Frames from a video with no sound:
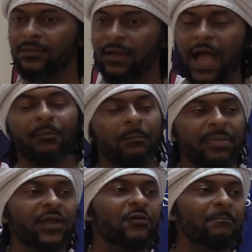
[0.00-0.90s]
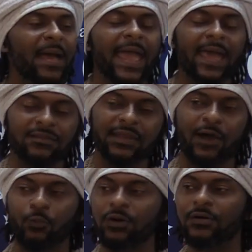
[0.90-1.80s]
I'm a better man than
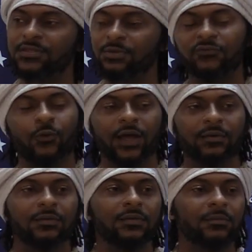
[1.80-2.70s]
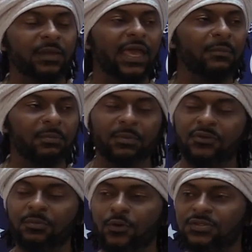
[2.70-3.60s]
I was before I became a member
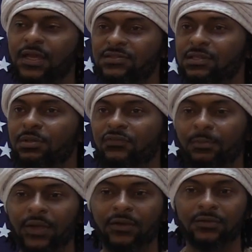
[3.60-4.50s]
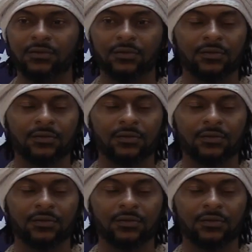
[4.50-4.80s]
of the Moorish Science Temple of America.